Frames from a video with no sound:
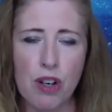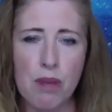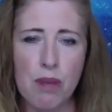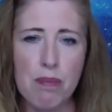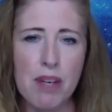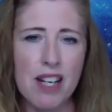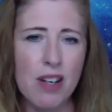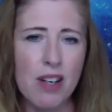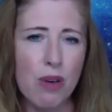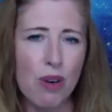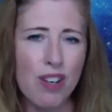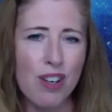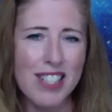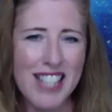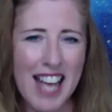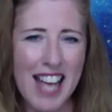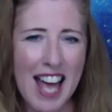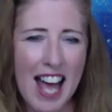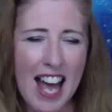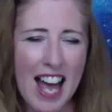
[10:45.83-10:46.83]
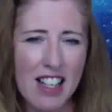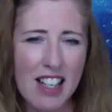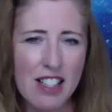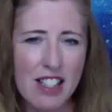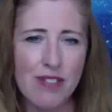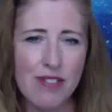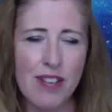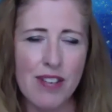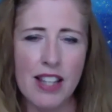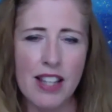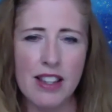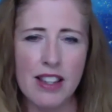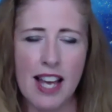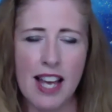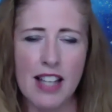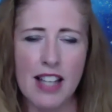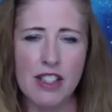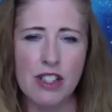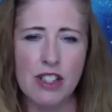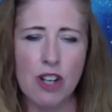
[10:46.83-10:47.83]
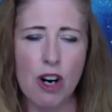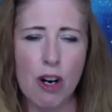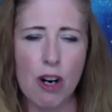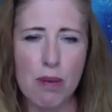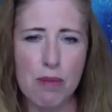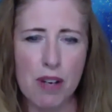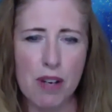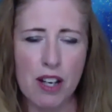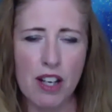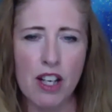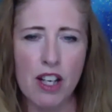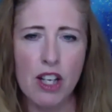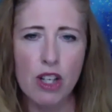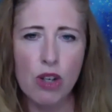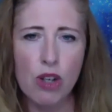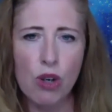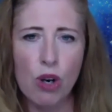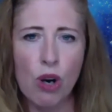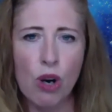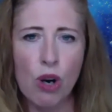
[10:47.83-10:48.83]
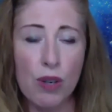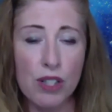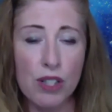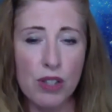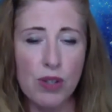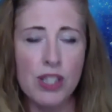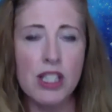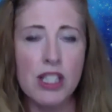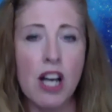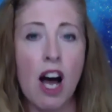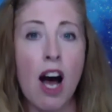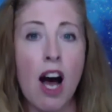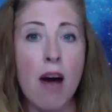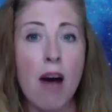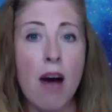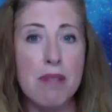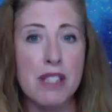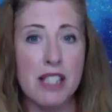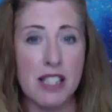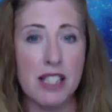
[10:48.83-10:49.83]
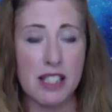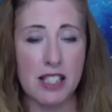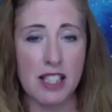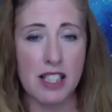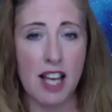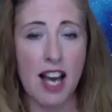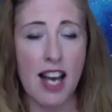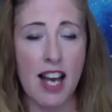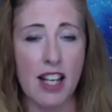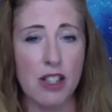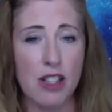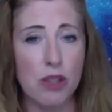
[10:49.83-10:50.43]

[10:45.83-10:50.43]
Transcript: But in order to activate that Dharma, you go into its opposite sign.